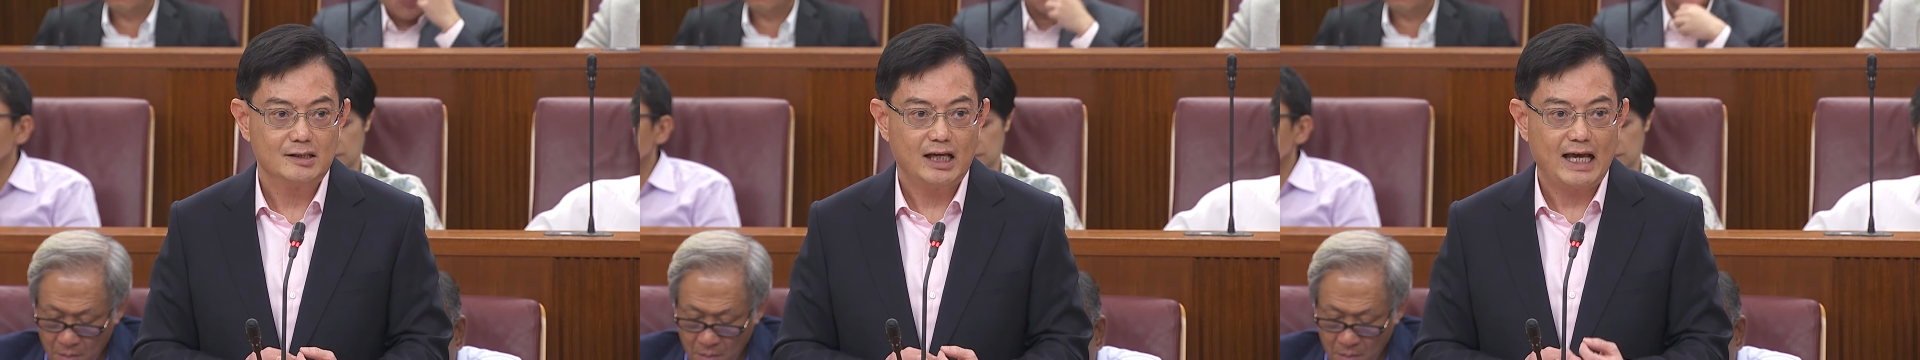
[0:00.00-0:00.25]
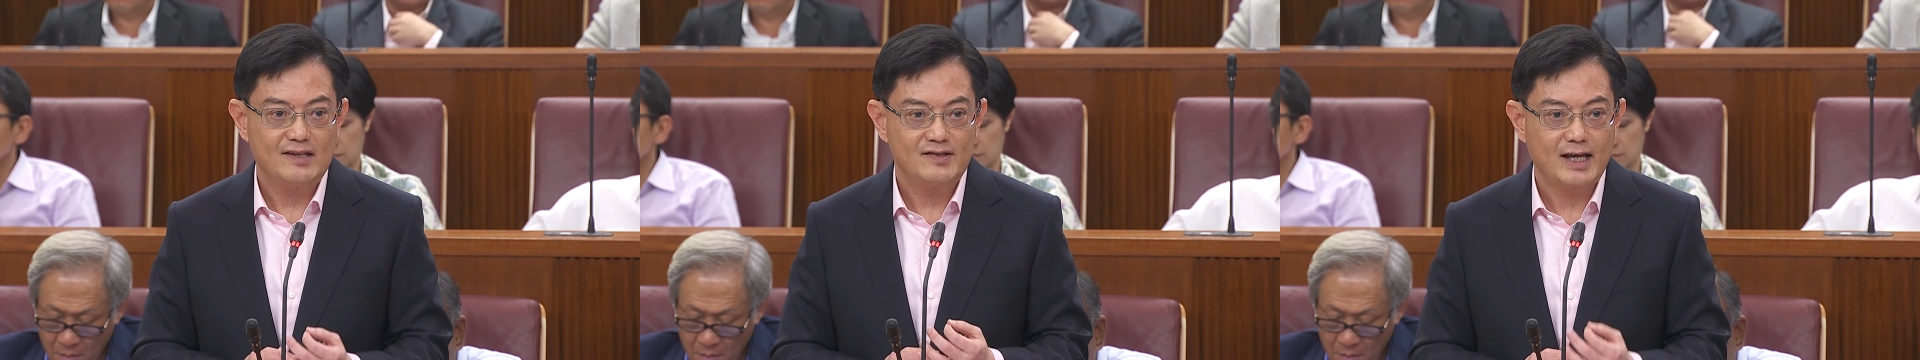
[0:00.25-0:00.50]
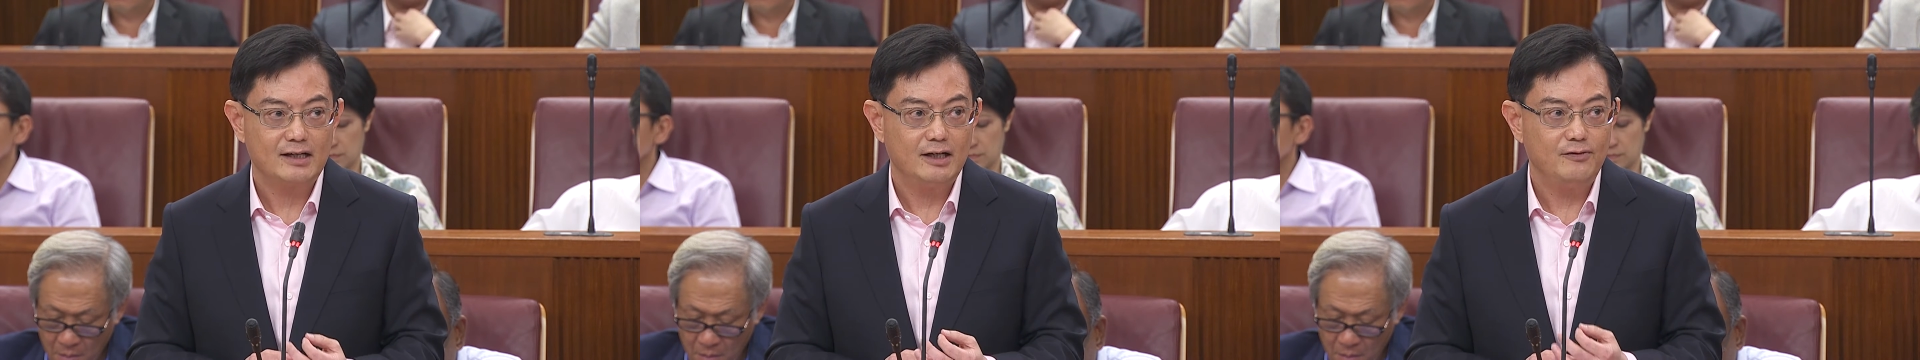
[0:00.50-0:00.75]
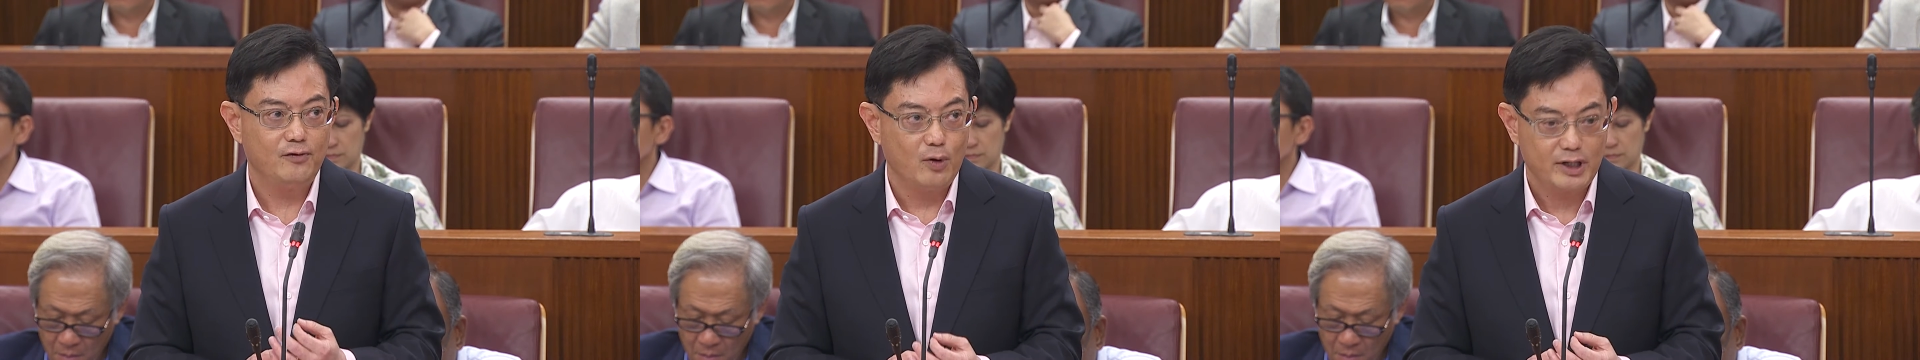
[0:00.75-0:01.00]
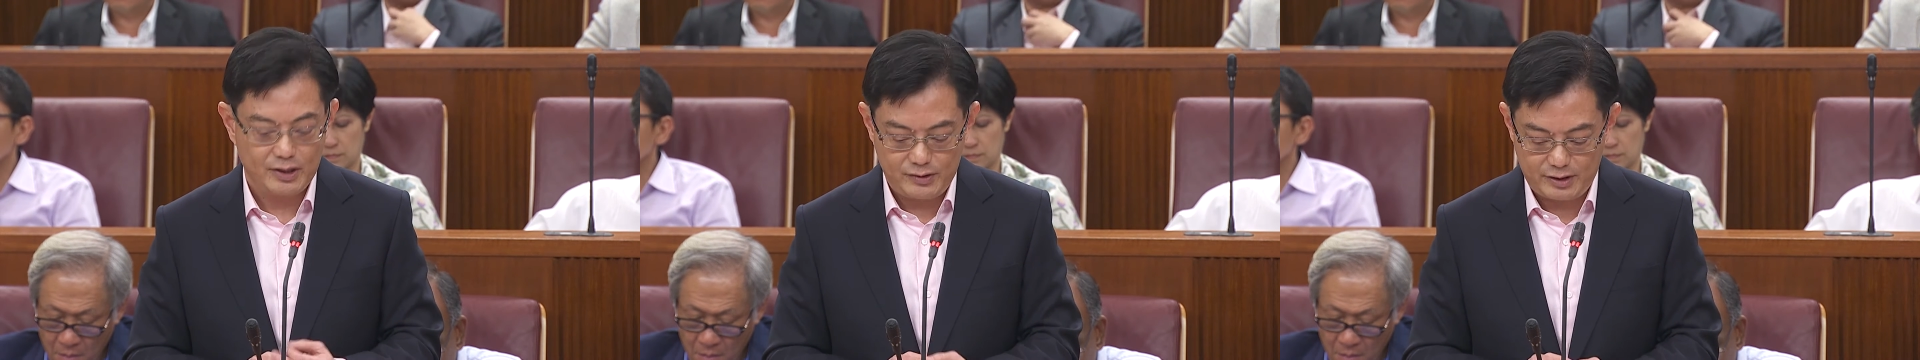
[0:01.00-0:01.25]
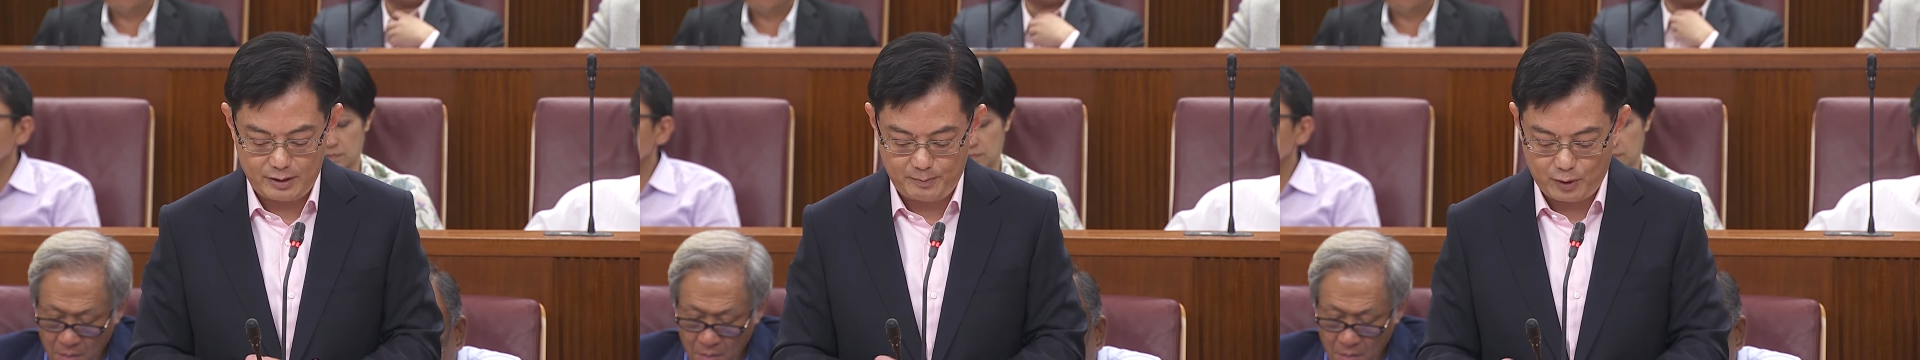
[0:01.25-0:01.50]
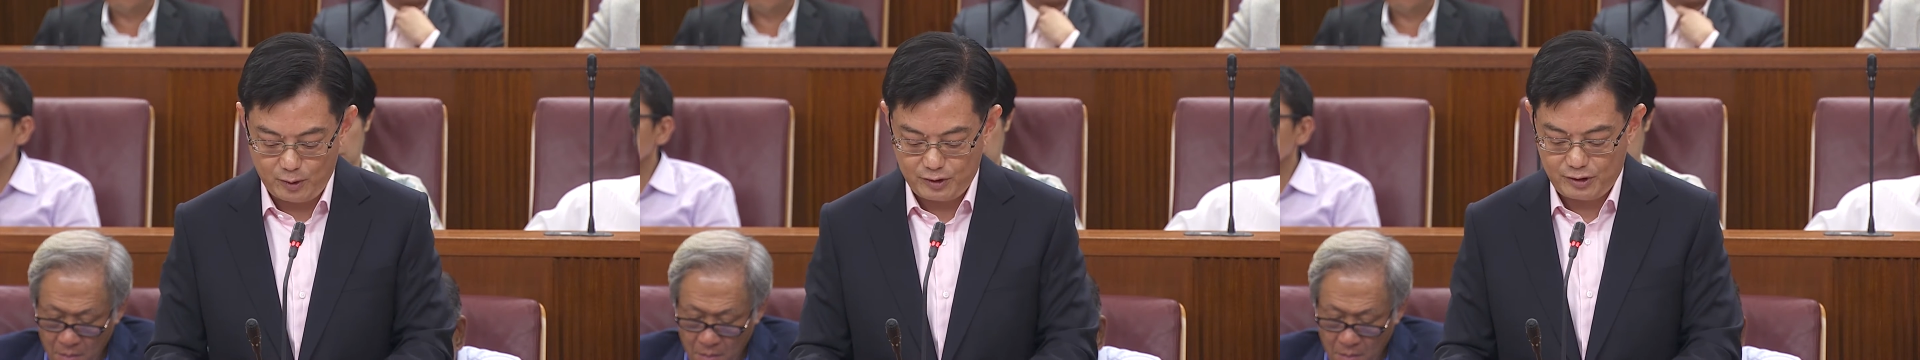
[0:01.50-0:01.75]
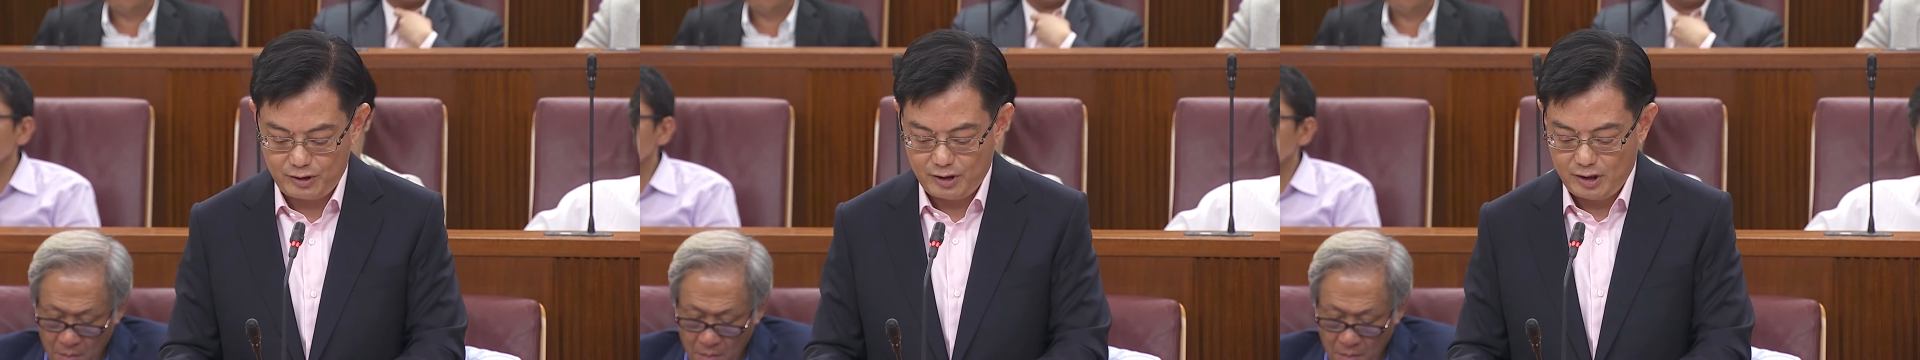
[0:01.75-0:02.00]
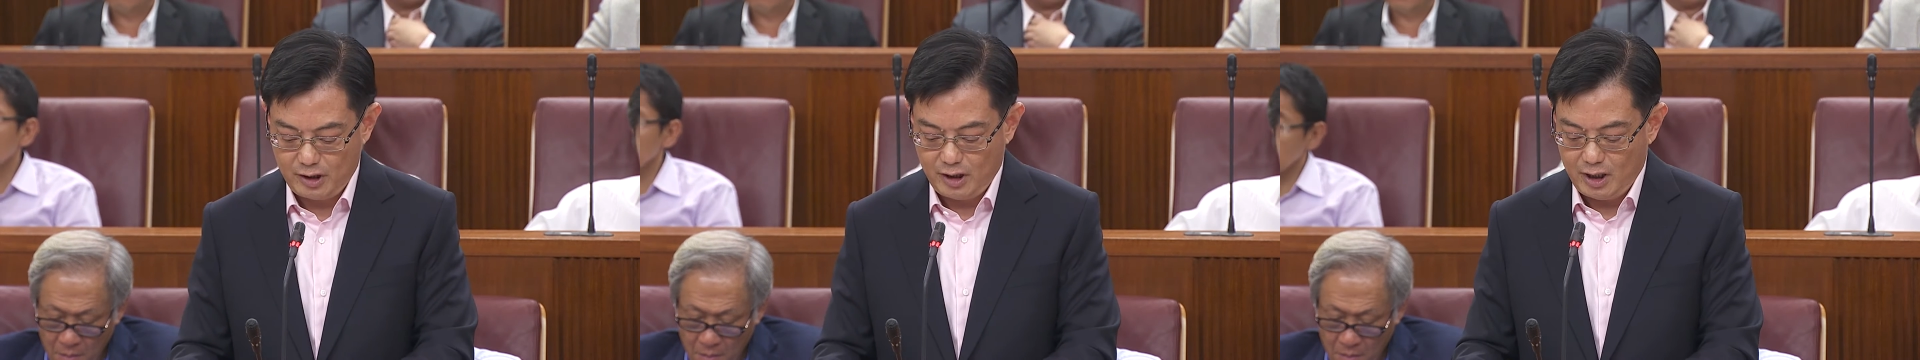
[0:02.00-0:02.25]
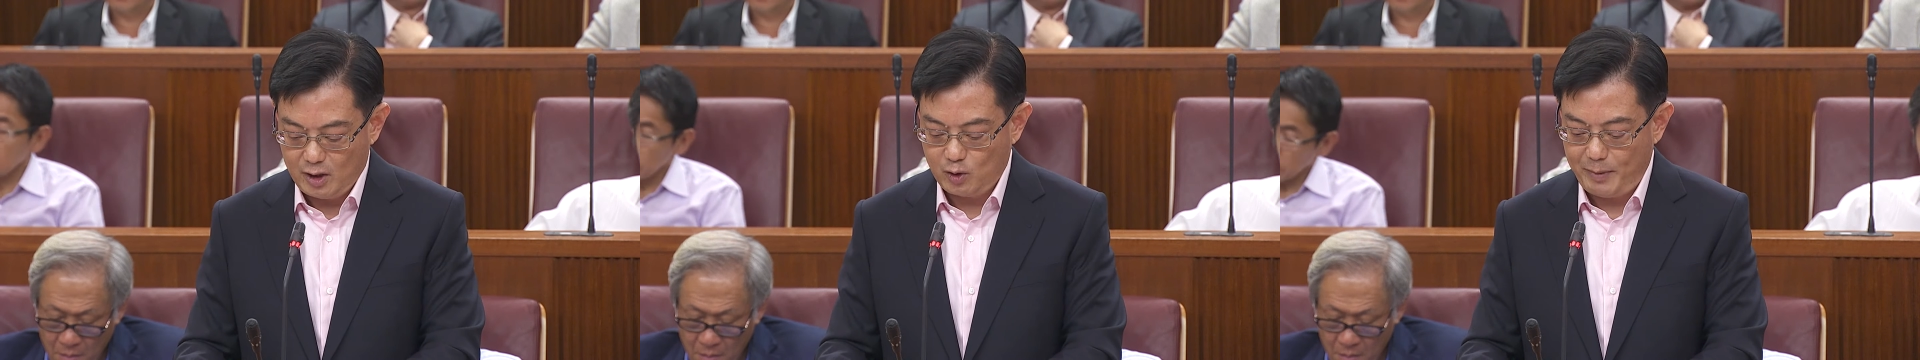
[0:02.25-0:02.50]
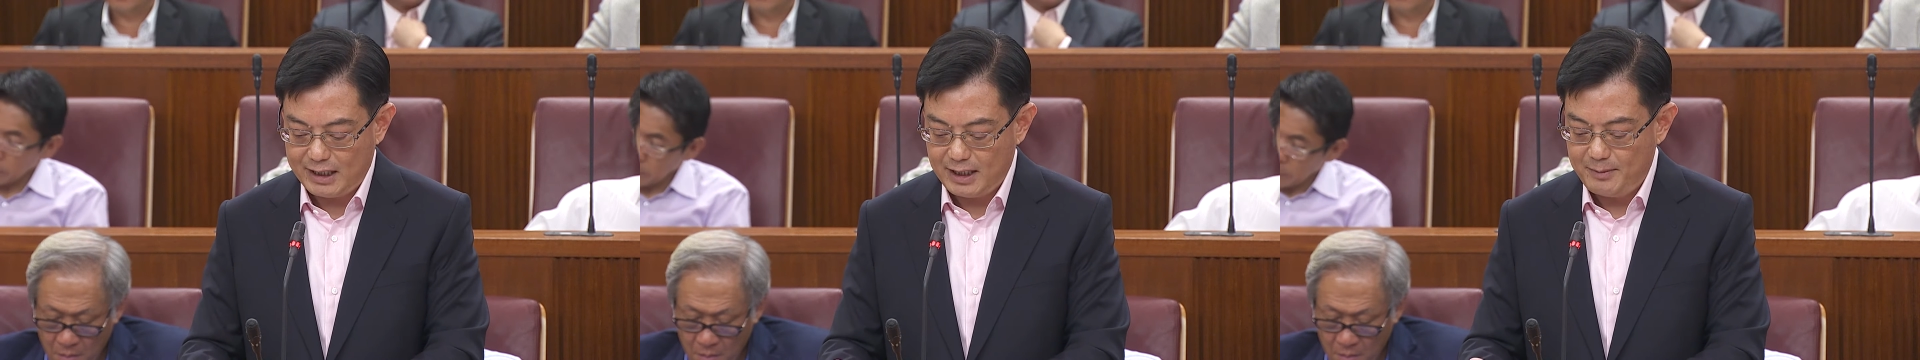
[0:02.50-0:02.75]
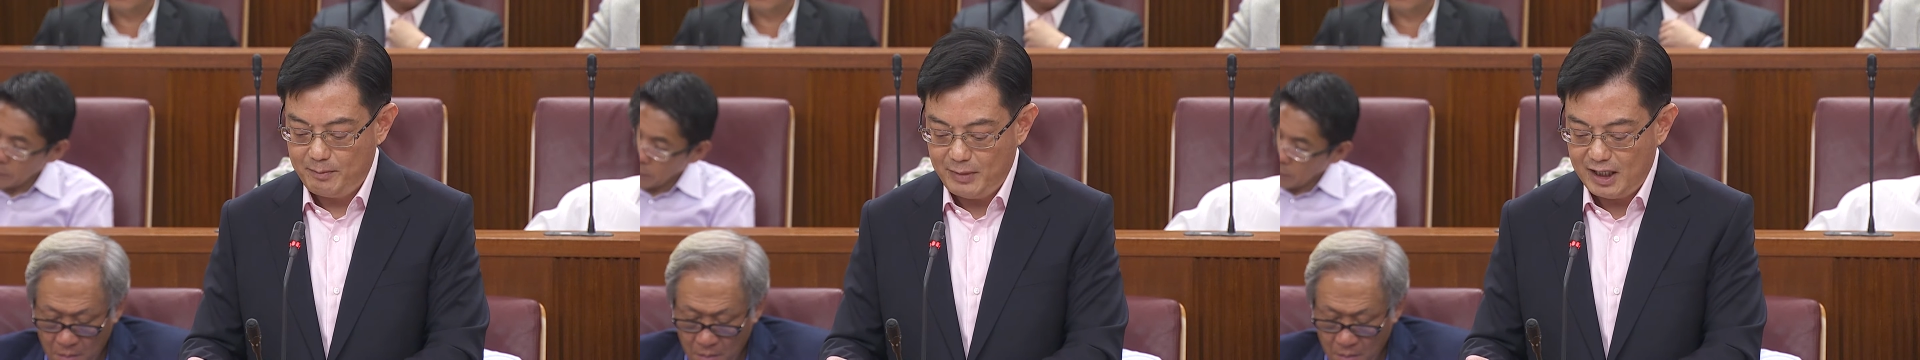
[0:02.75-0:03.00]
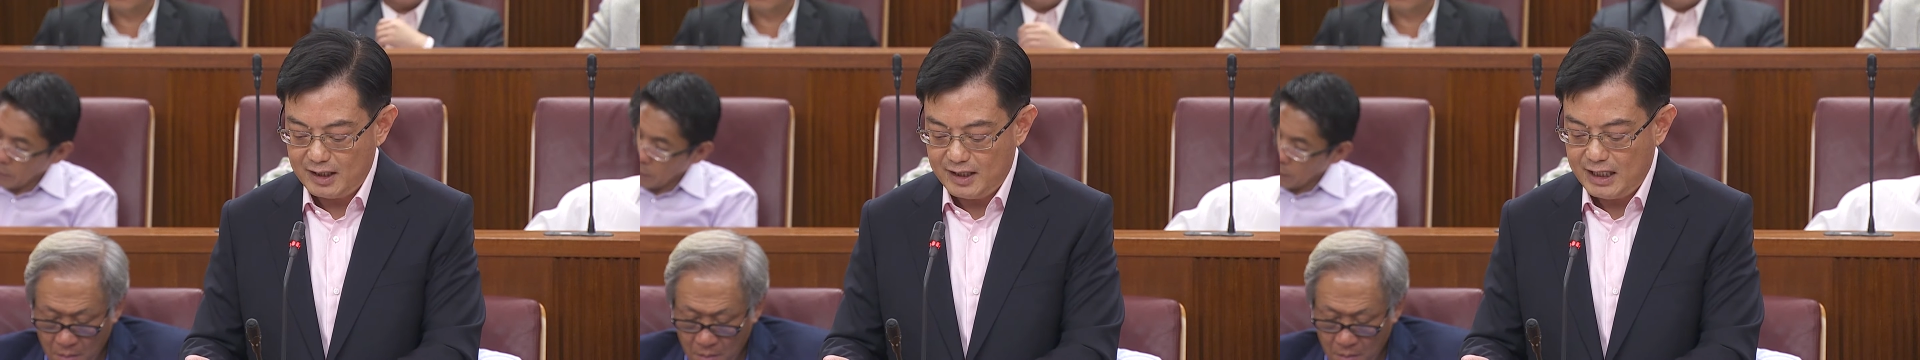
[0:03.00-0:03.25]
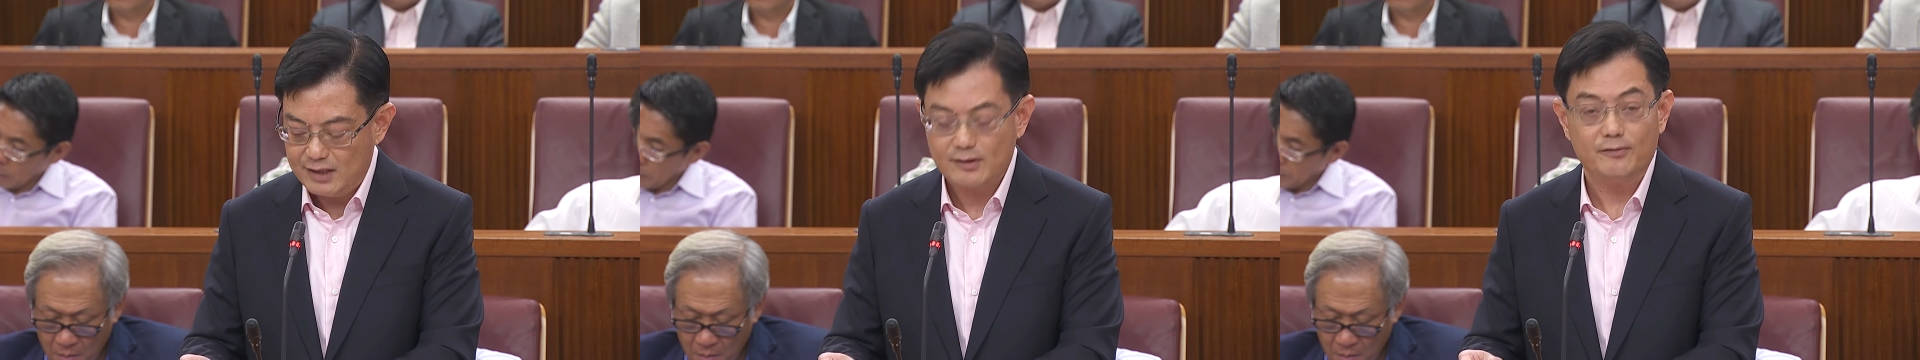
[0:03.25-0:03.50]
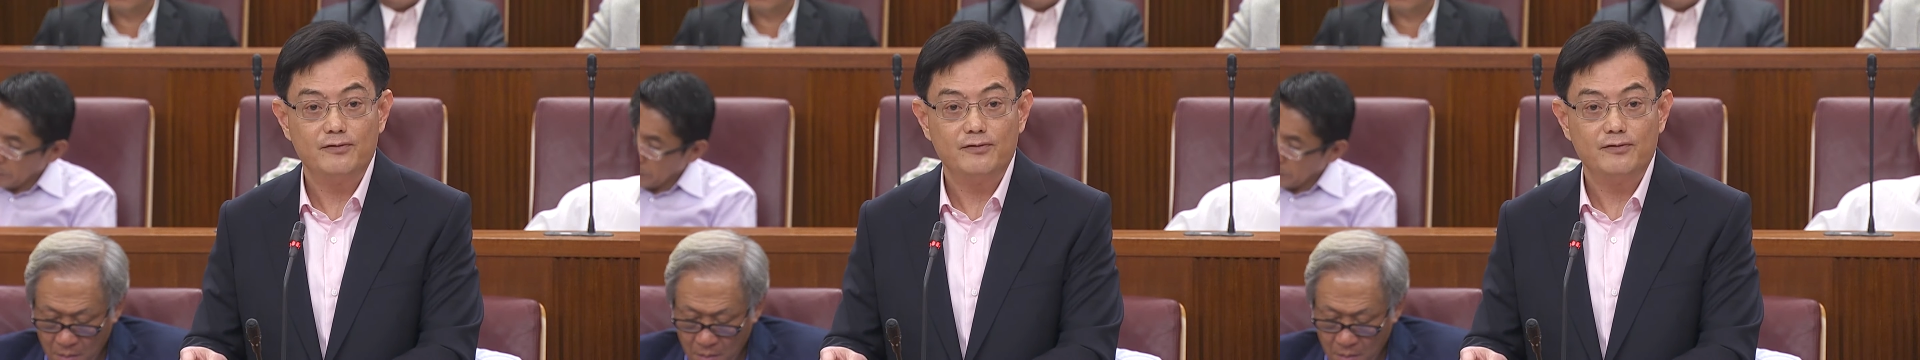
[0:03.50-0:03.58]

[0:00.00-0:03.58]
and sector-focused approach to better meet the needs of